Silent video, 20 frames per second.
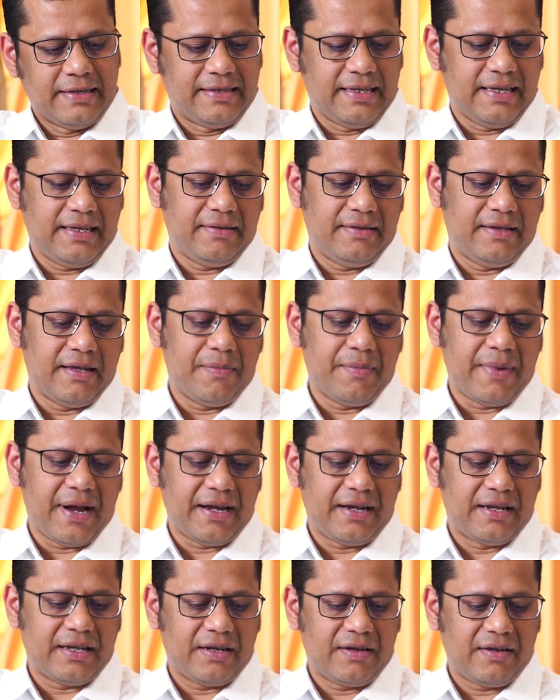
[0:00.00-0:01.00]
See, the
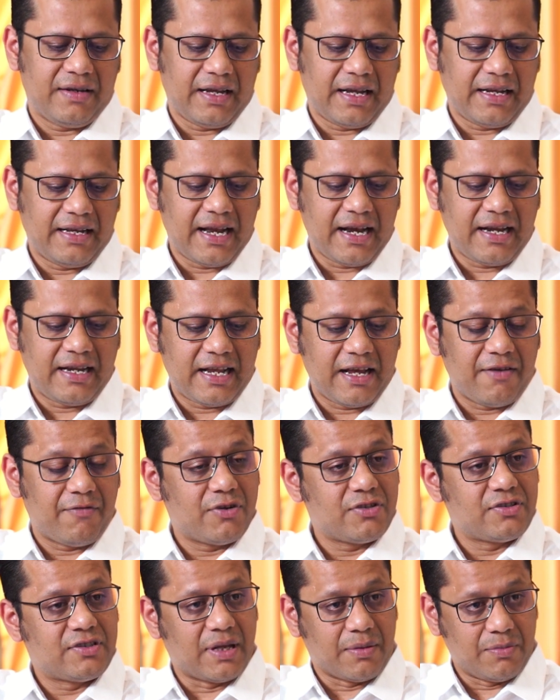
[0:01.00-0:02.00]
matter at that time
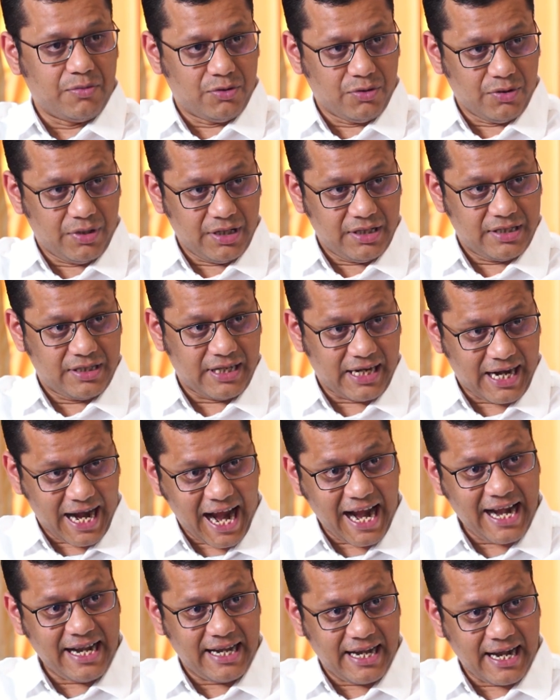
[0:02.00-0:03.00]
was sub judice.
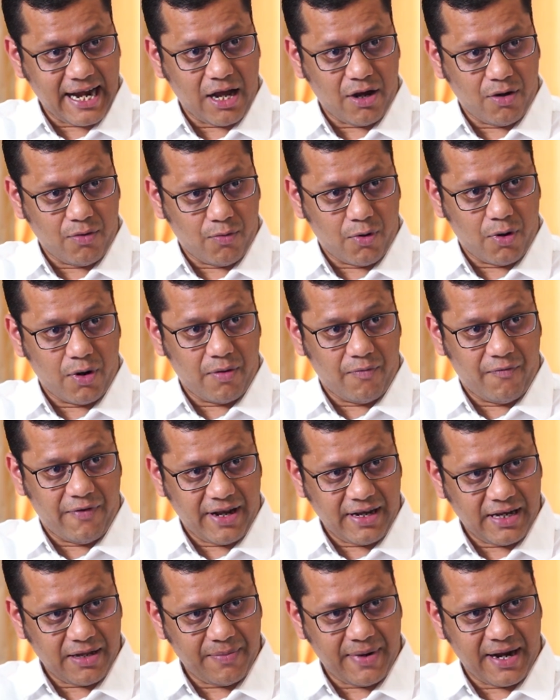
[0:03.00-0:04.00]
Right now,
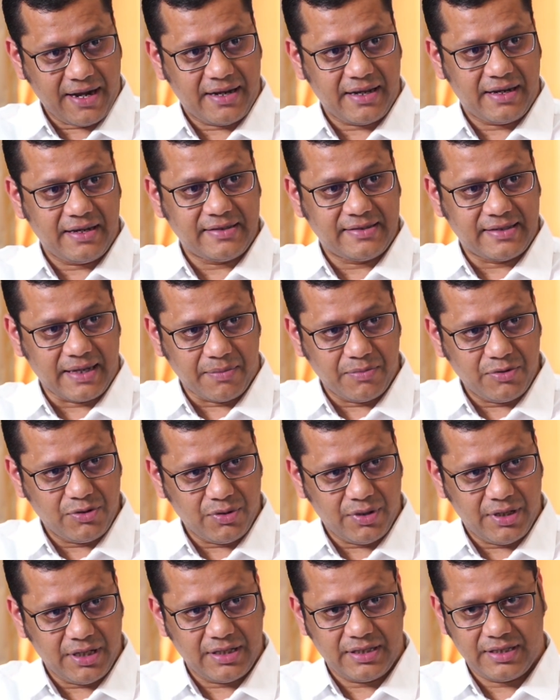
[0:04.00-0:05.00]
when the matter is sub
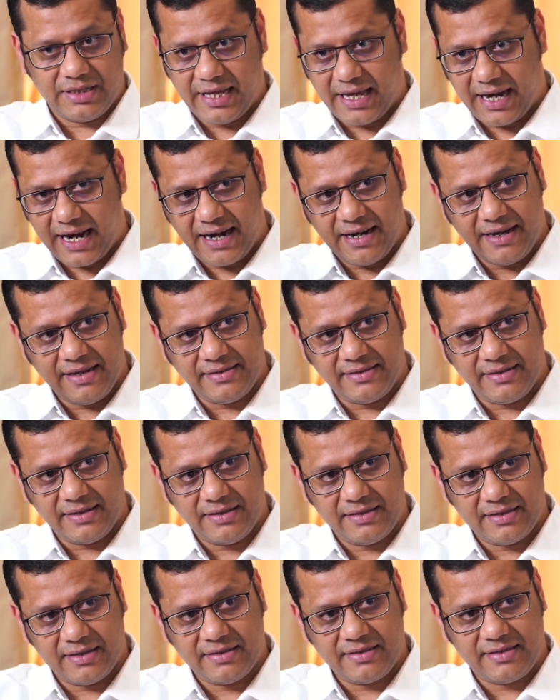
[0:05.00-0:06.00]
judice, there are
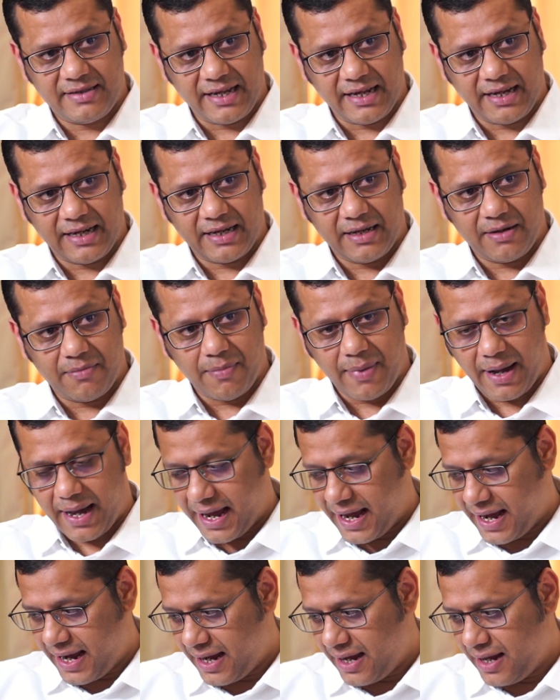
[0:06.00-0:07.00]
decisions taken
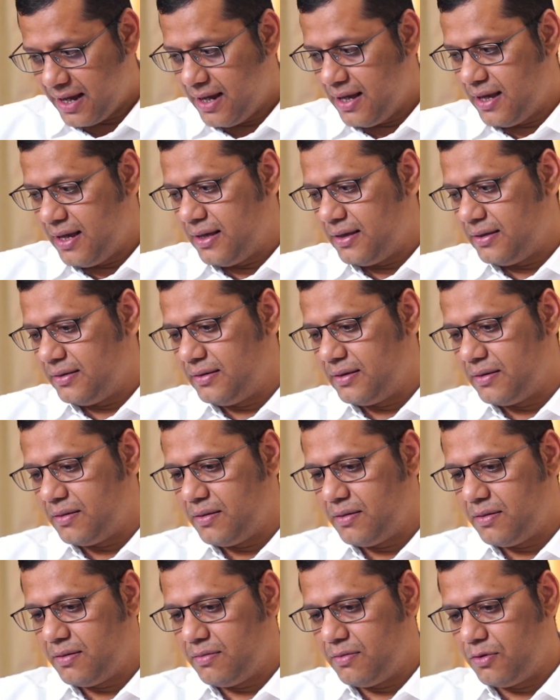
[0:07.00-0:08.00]
by the
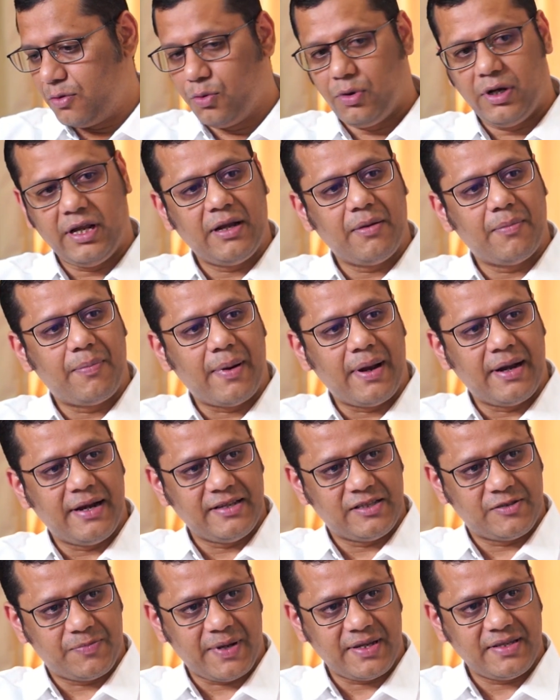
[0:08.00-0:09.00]
ruling
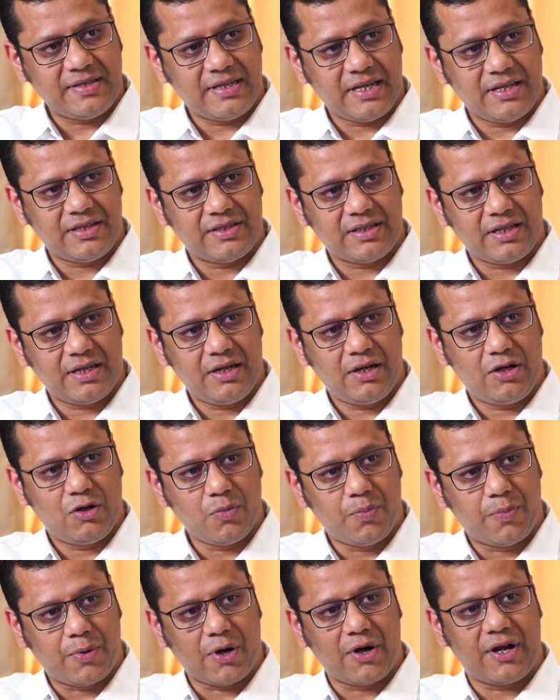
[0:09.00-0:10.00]
dispensation to
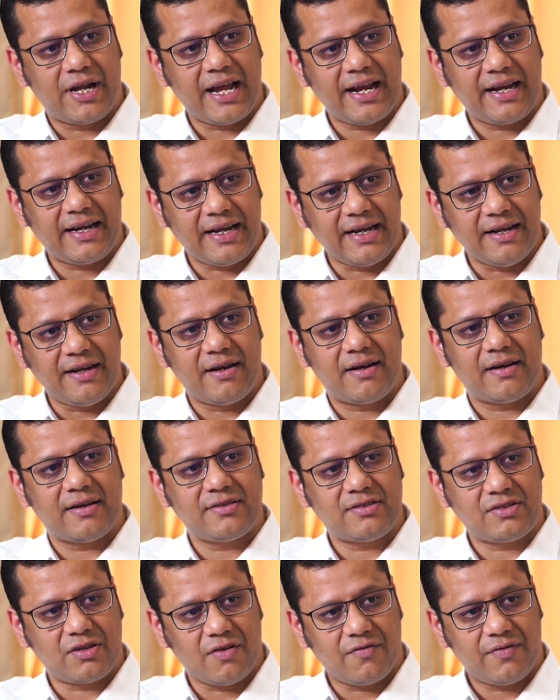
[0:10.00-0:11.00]
protect
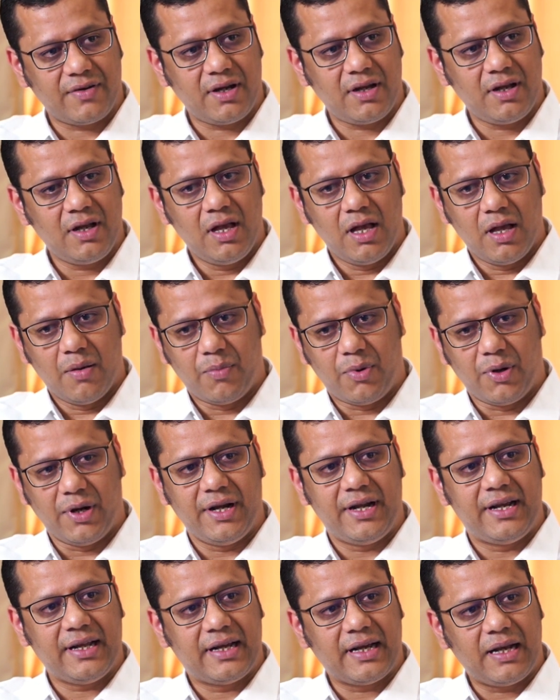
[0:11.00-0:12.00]
interest of a
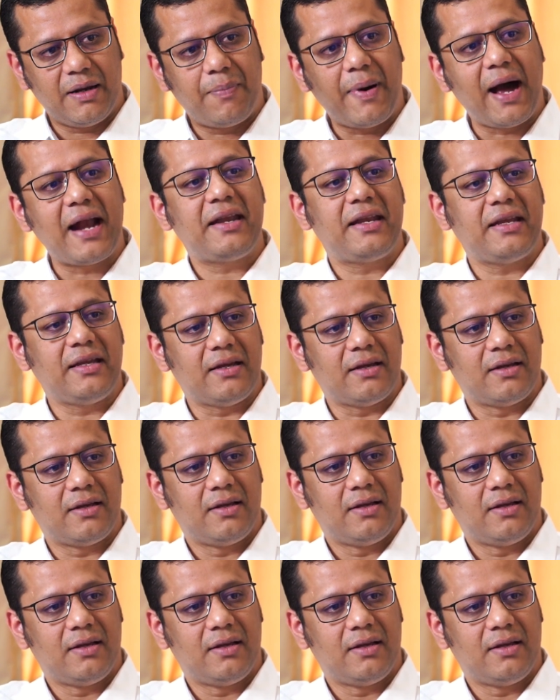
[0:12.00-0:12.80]
political party.